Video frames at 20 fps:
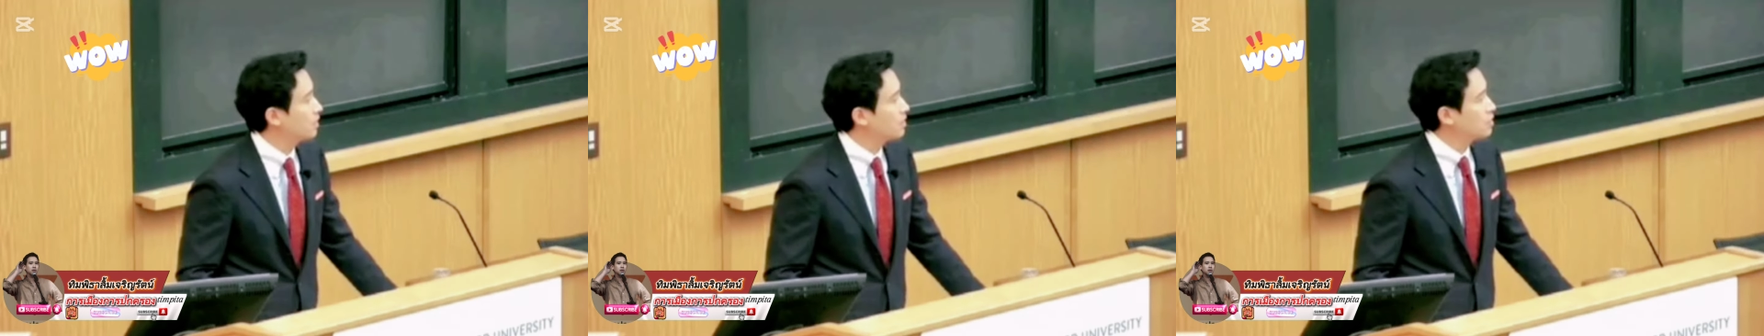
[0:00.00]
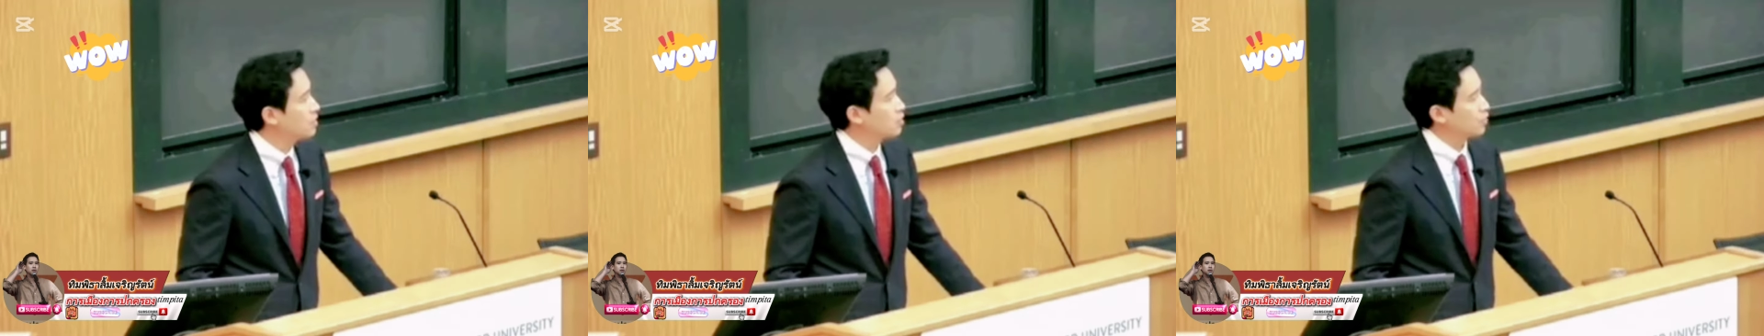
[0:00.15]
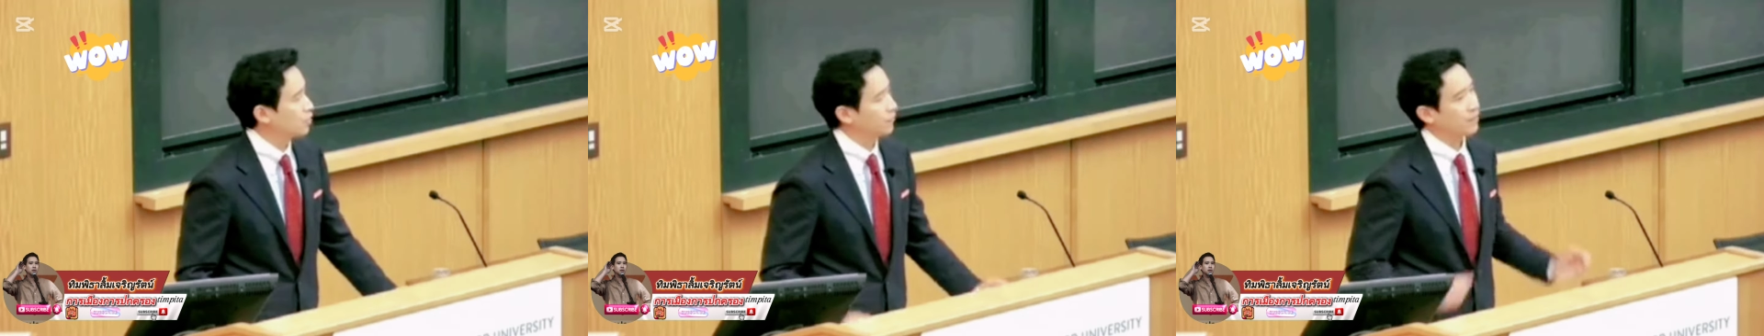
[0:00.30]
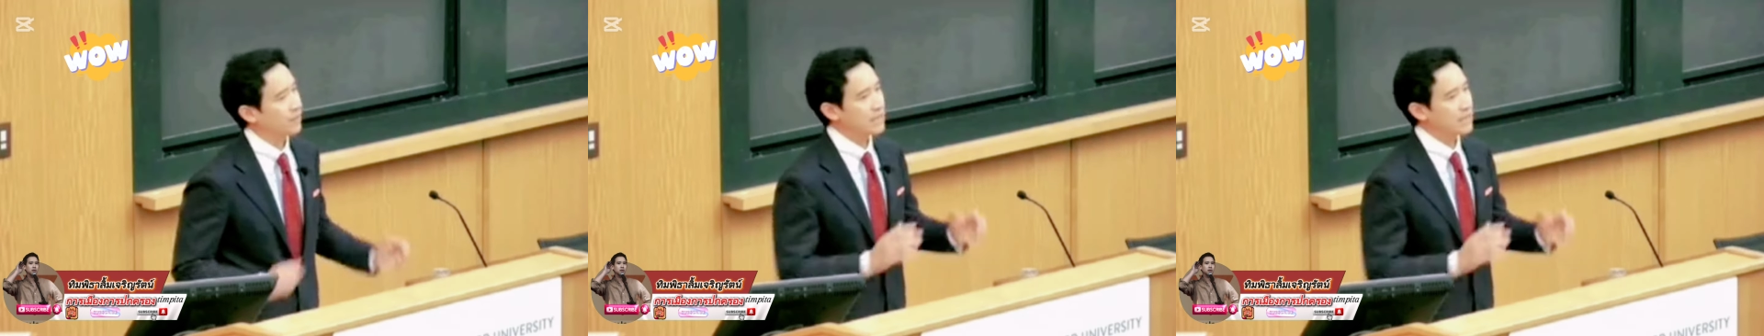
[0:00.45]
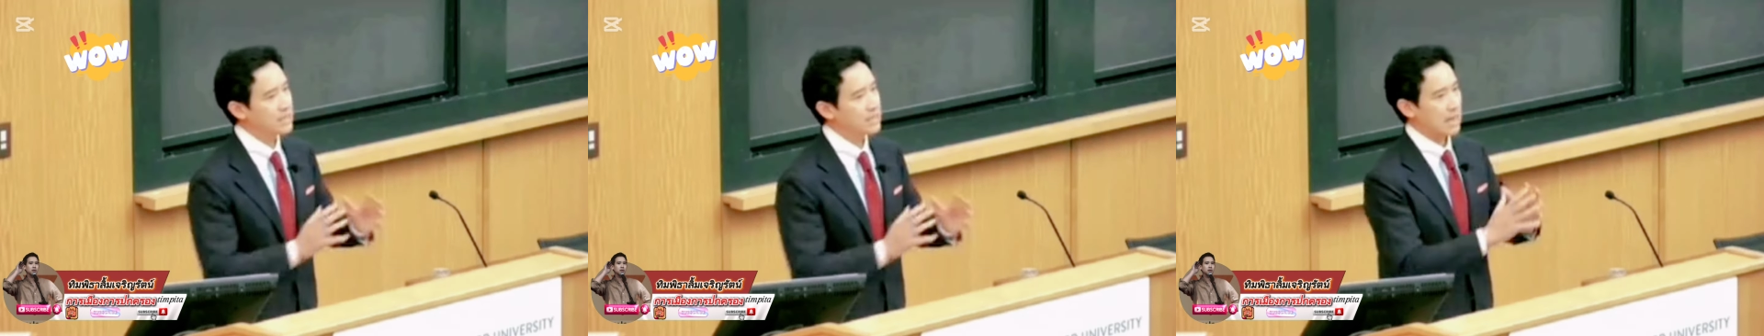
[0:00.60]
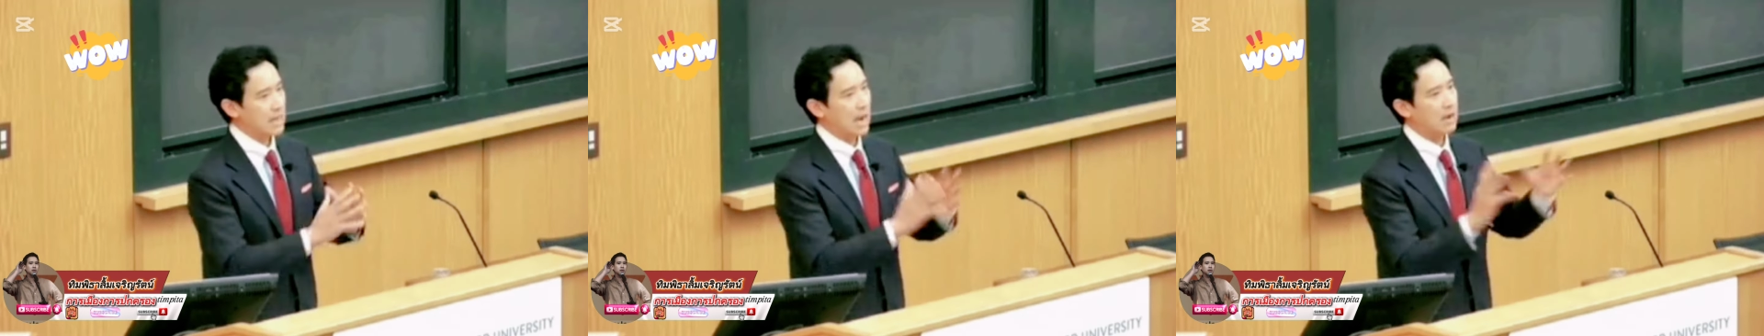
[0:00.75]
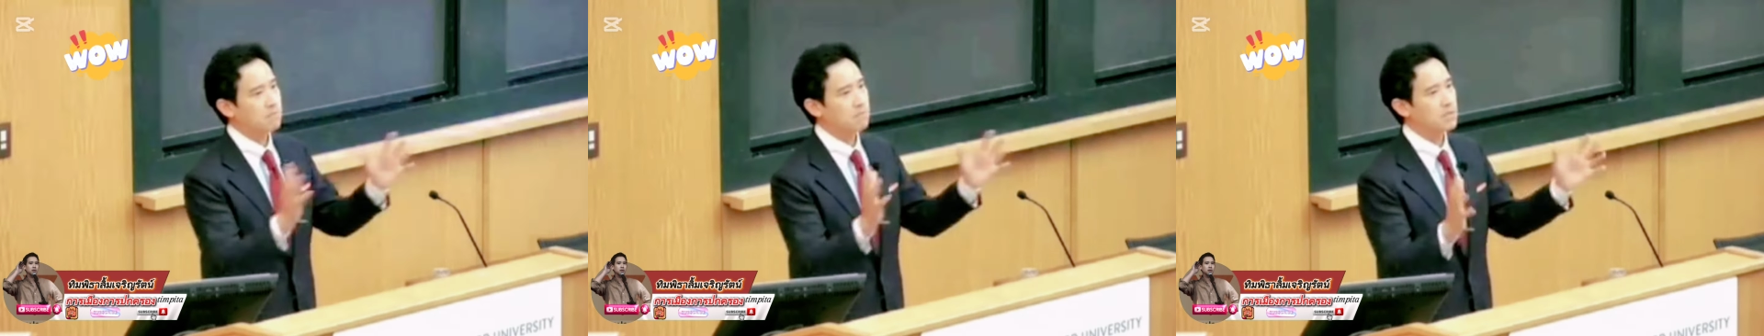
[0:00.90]
So for this
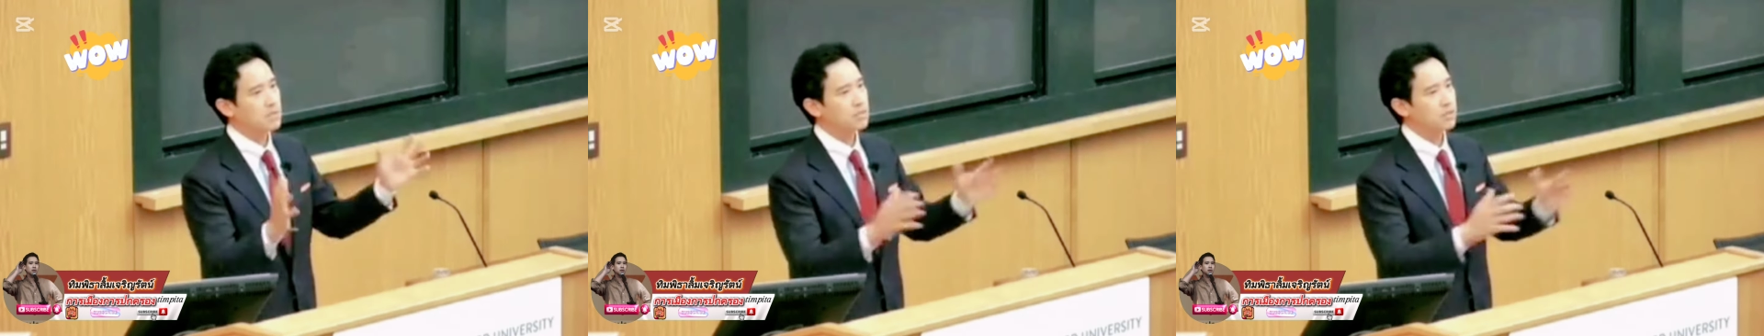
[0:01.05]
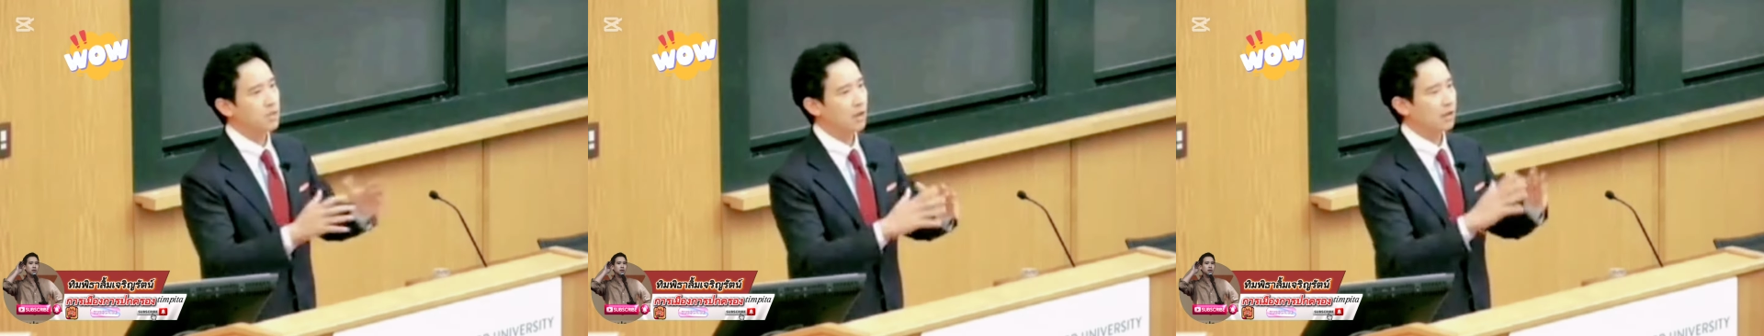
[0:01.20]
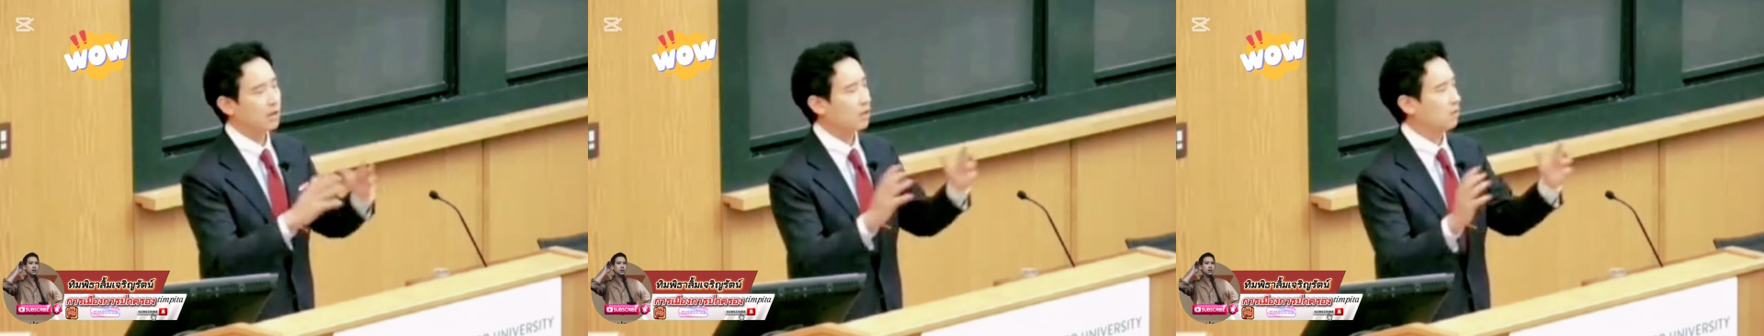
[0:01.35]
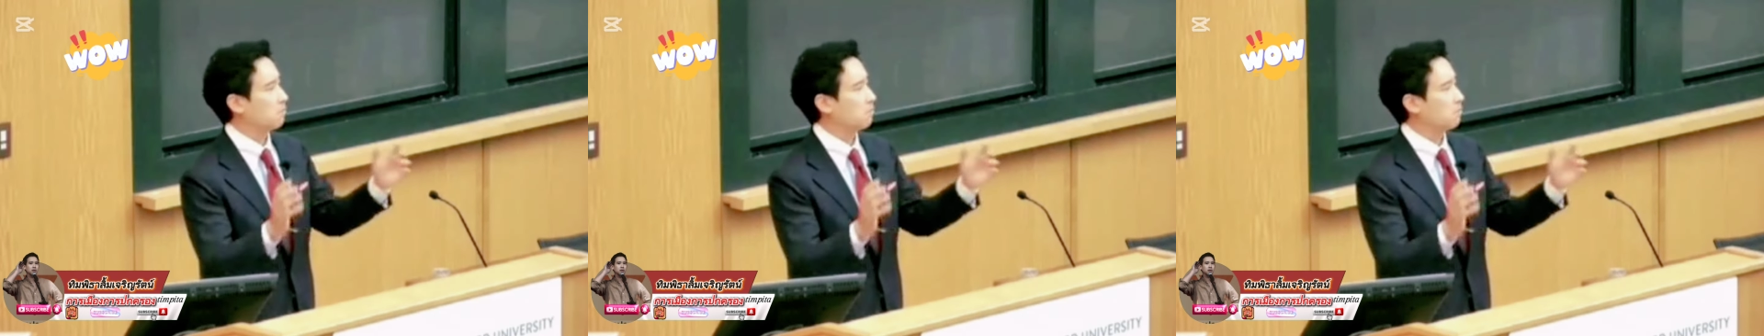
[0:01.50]
time, it's not going